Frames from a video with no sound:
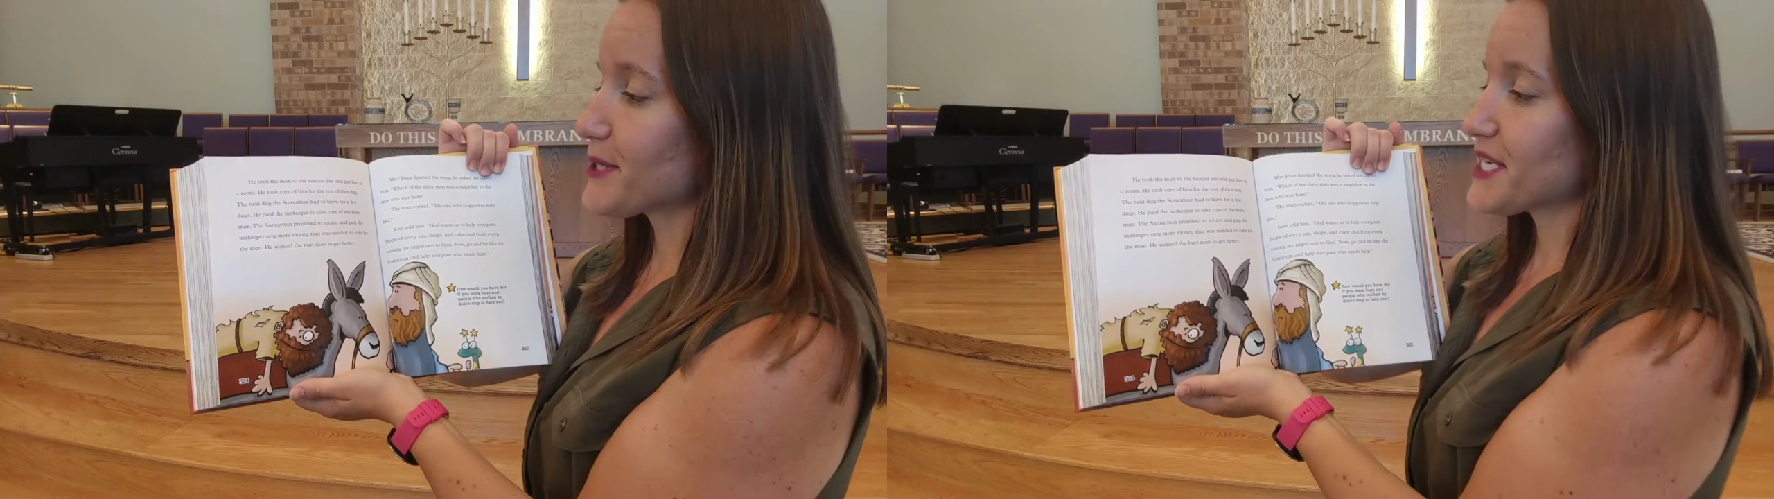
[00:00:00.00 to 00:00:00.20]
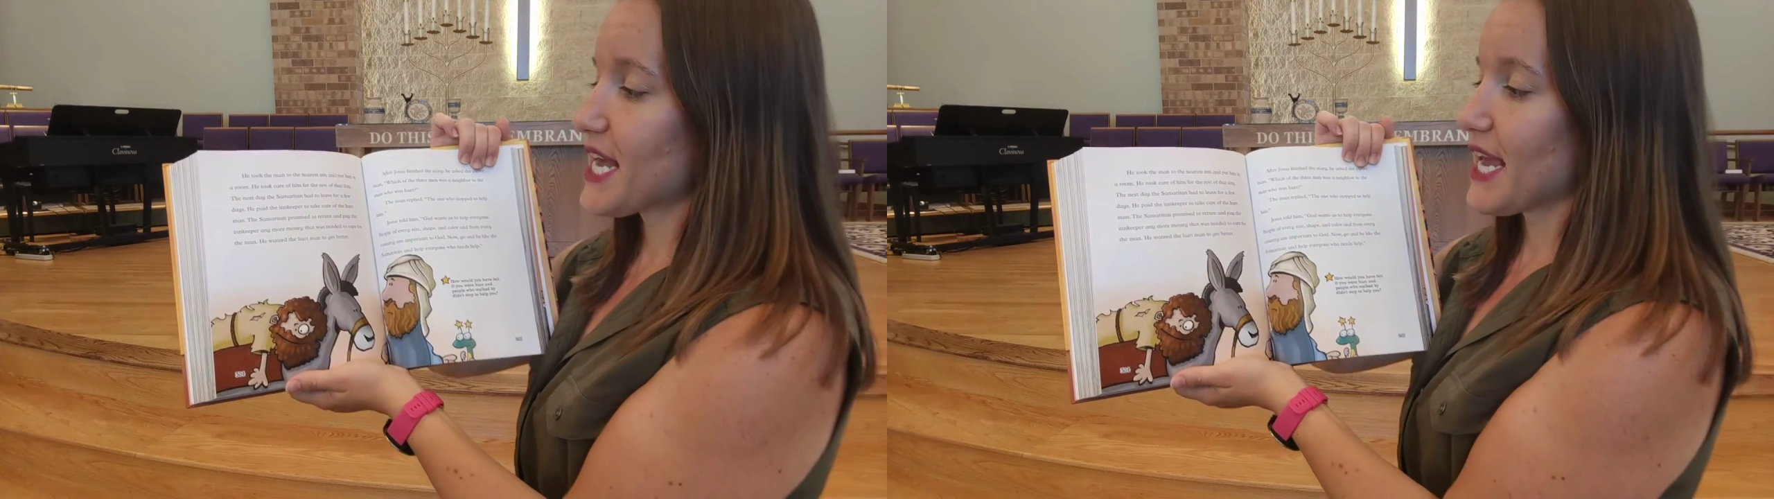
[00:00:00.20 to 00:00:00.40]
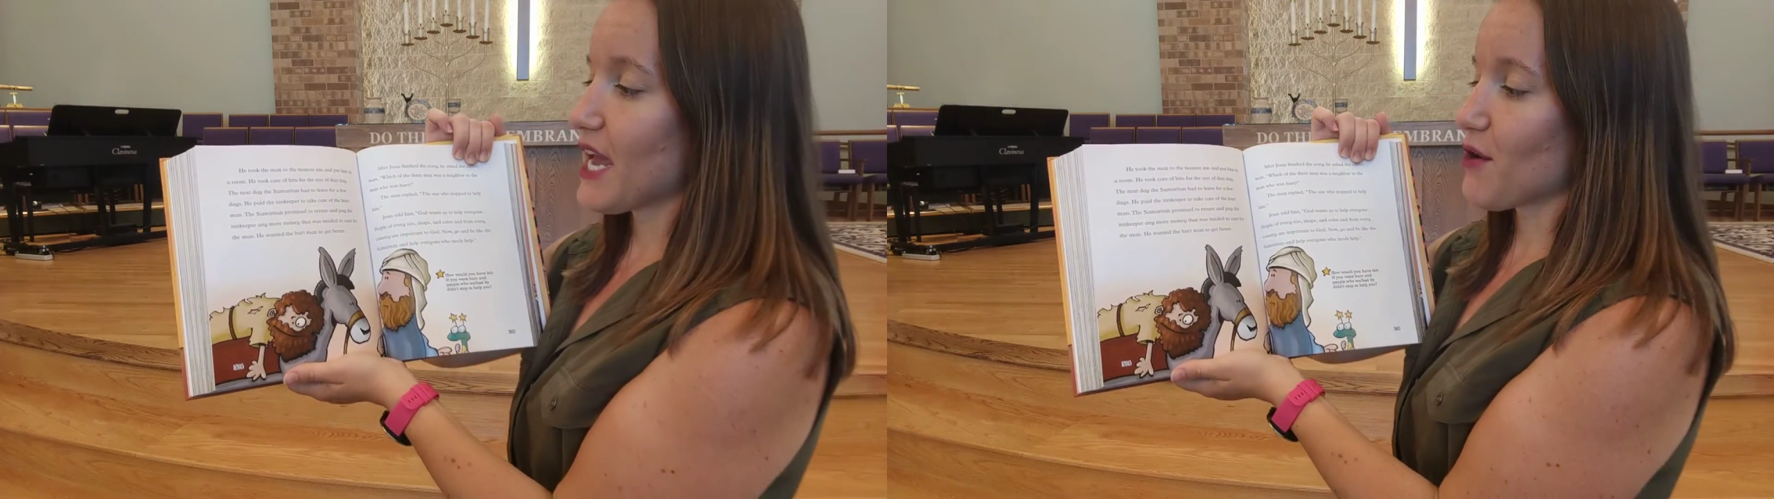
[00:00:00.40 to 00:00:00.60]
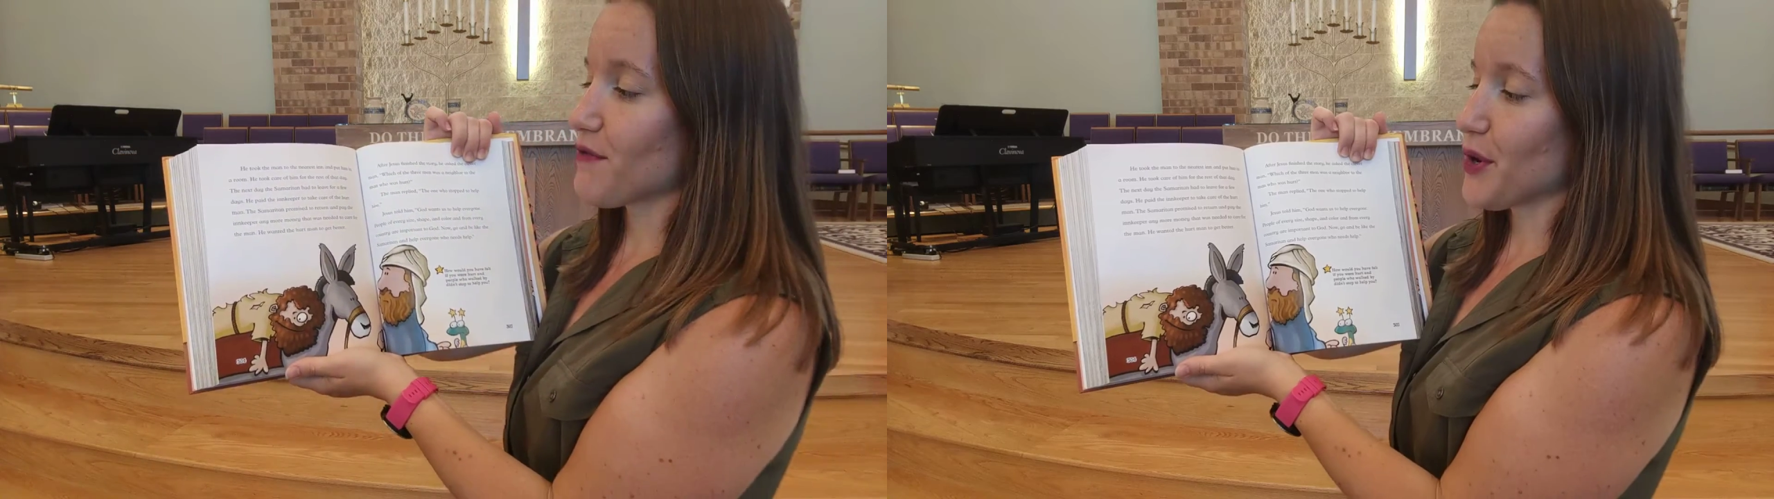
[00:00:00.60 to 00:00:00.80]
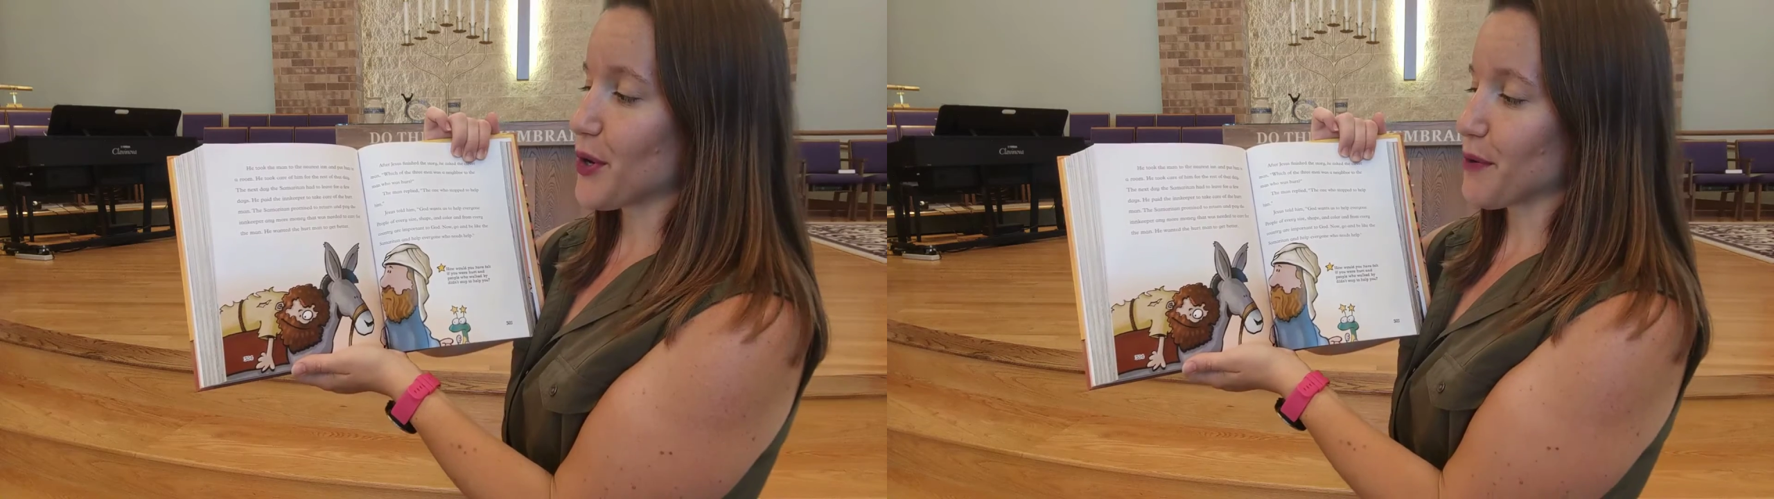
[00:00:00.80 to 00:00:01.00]
to take care
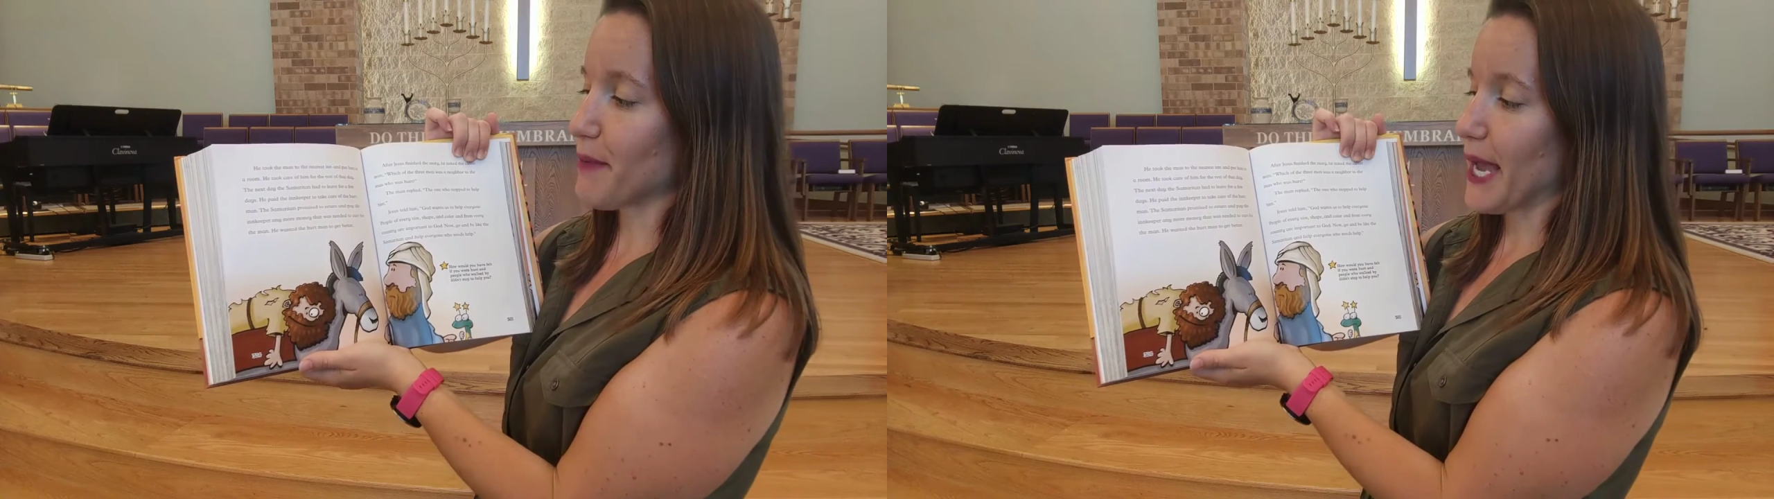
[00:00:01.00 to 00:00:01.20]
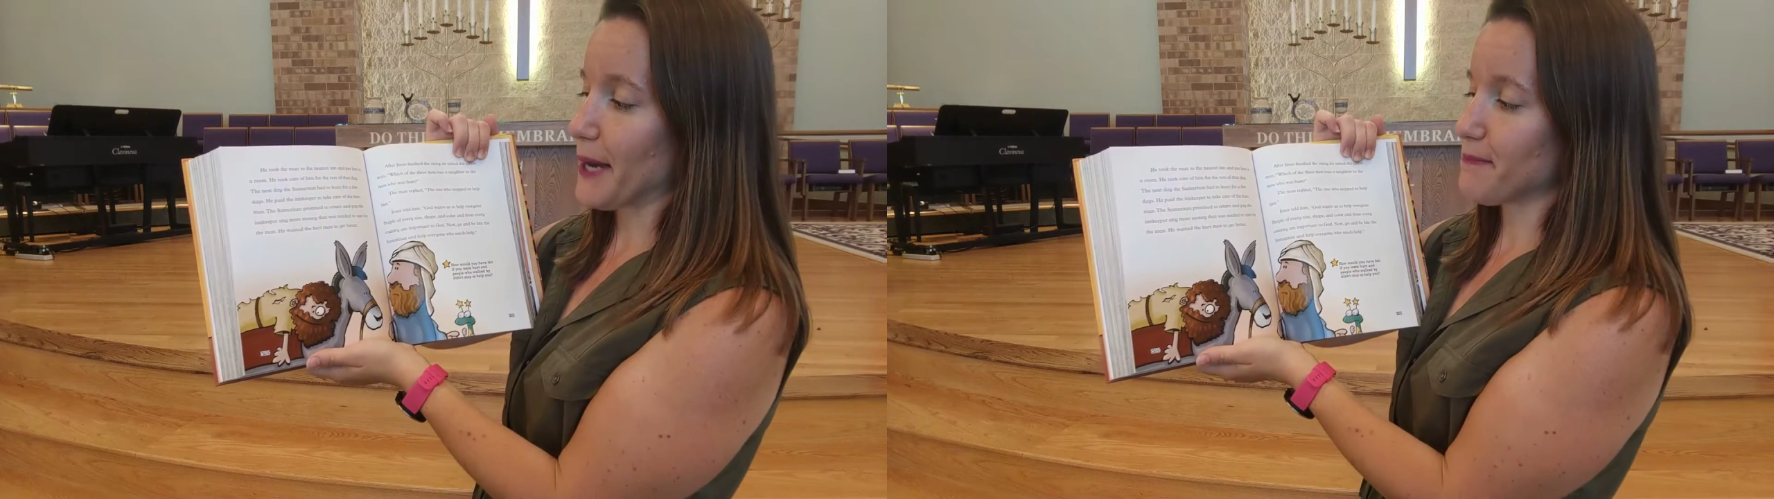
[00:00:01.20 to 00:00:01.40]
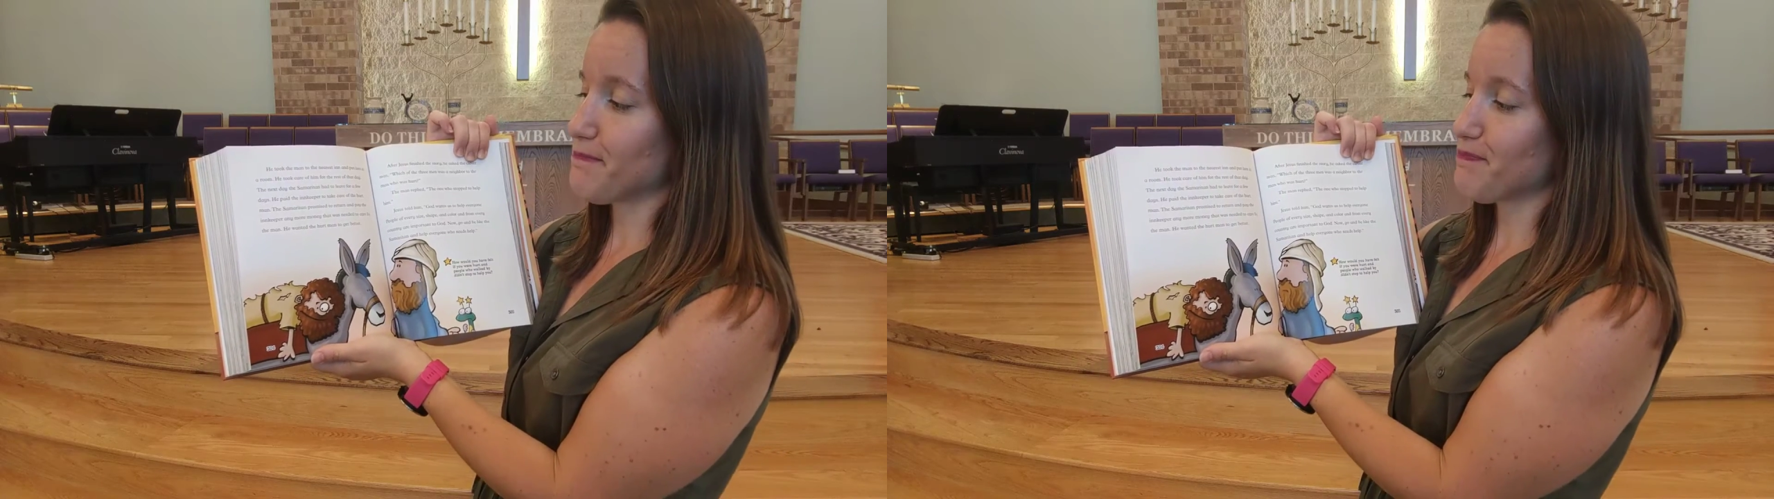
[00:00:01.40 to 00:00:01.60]
of the hurt man.